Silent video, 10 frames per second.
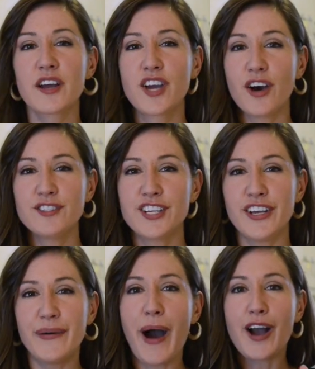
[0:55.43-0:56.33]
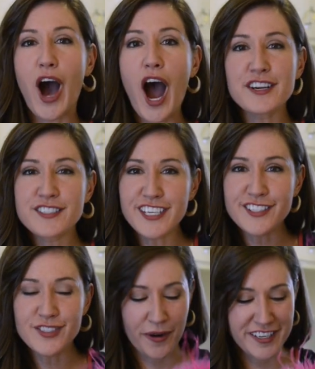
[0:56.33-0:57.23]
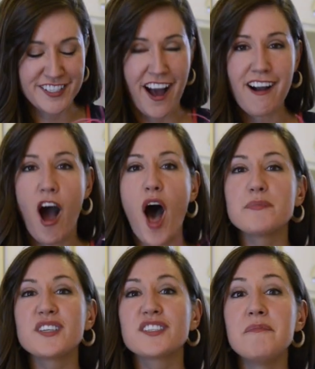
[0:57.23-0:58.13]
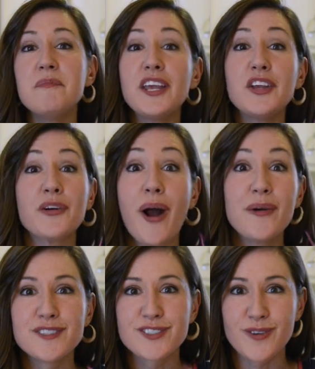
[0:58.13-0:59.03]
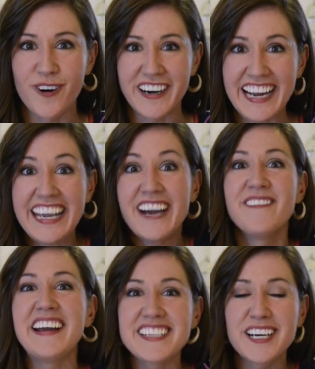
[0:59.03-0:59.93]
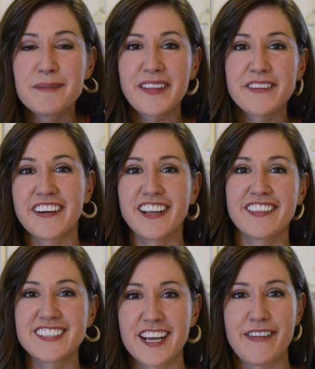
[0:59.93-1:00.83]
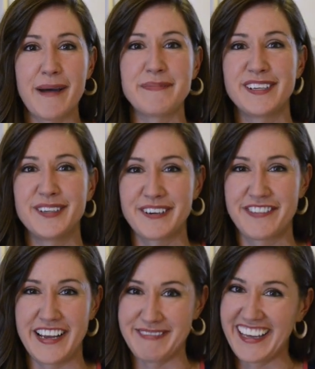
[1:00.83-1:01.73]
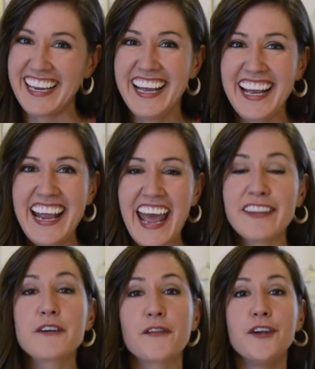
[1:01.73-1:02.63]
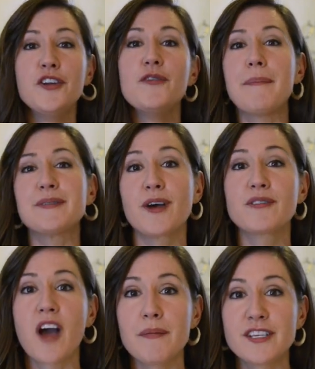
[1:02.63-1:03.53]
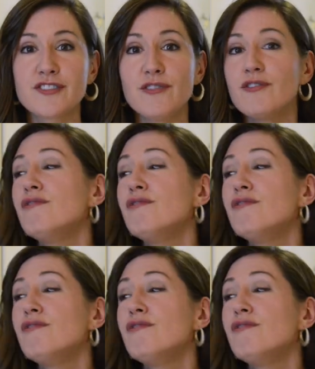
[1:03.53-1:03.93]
Go to carseatstories.com to submit your own story. I can't wait to hear about the funny things that have happened in your family. And look for a new episode coming soon.